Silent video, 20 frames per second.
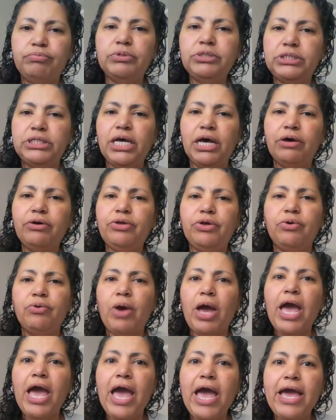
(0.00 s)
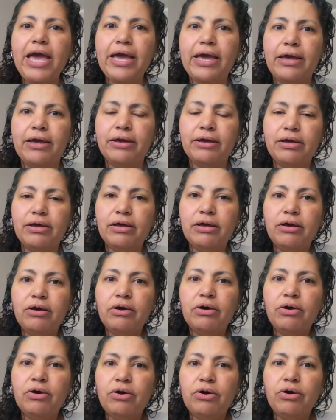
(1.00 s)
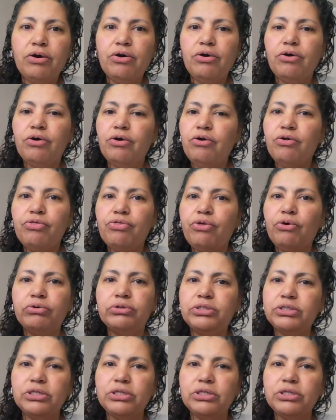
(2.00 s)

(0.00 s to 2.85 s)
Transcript: tell you, hey, those